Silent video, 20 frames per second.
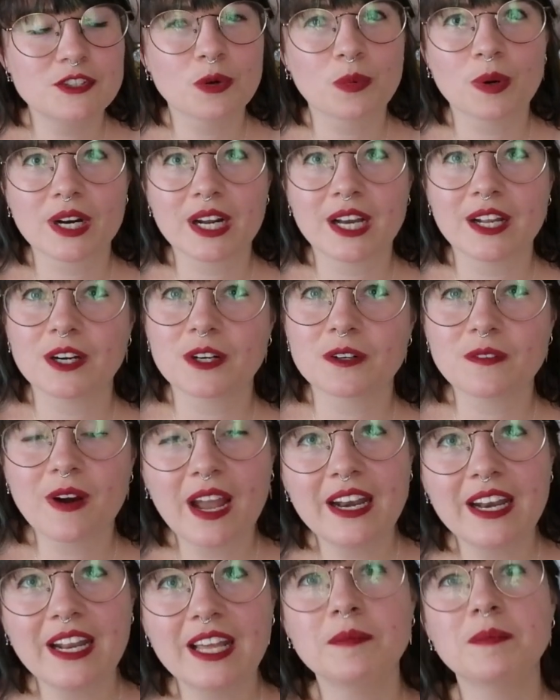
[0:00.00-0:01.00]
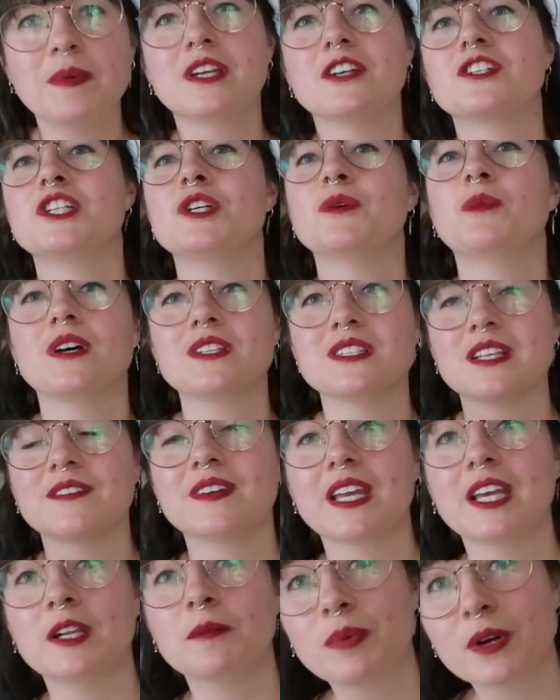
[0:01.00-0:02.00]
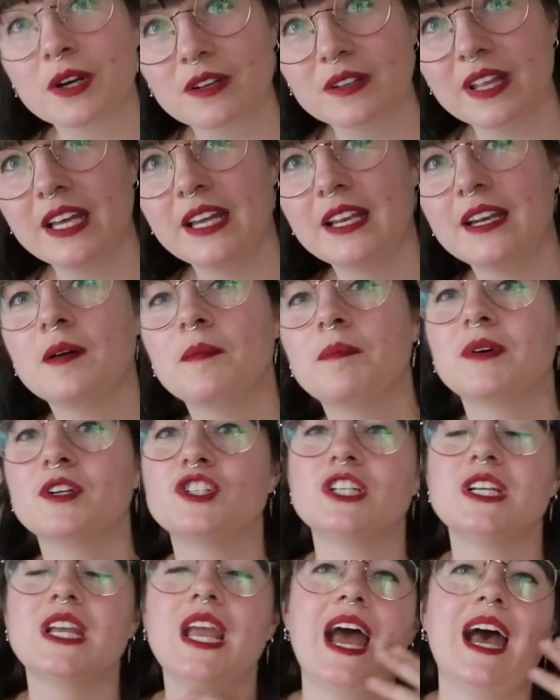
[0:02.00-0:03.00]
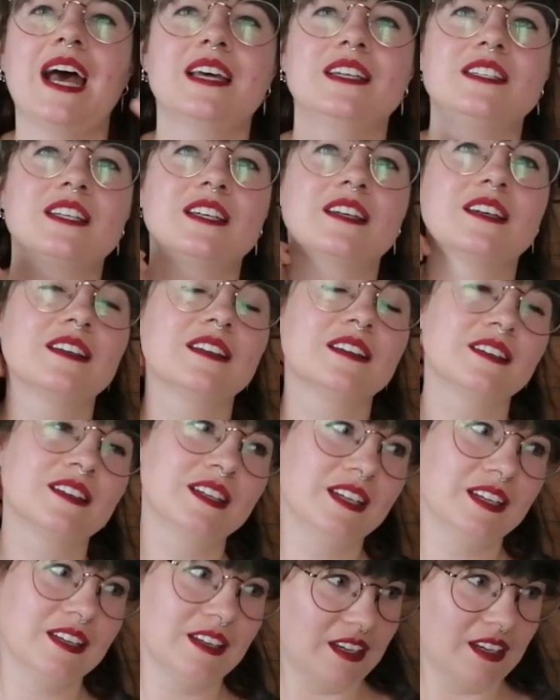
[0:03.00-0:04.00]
to work on her writing because she was living in Brooklyn, but she had to